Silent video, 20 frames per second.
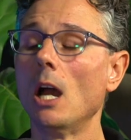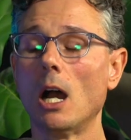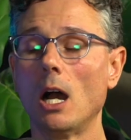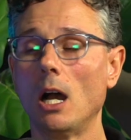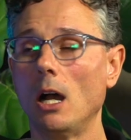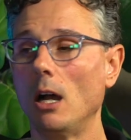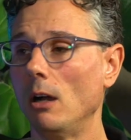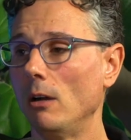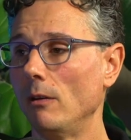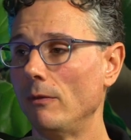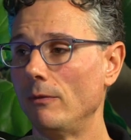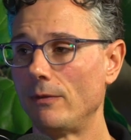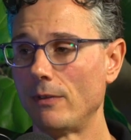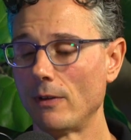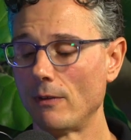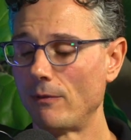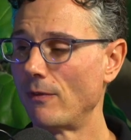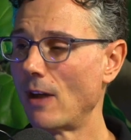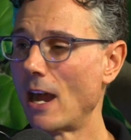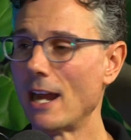of
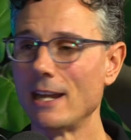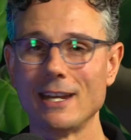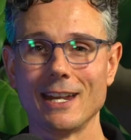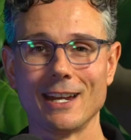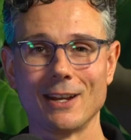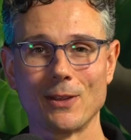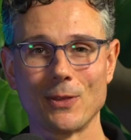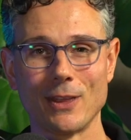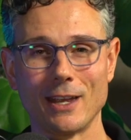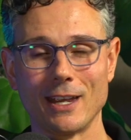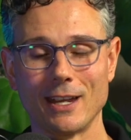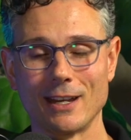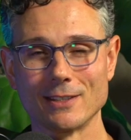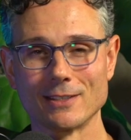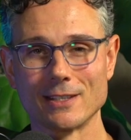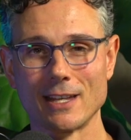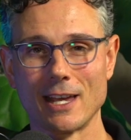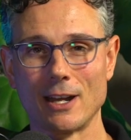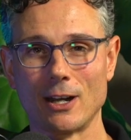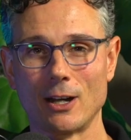finding
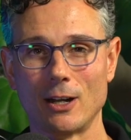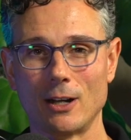things that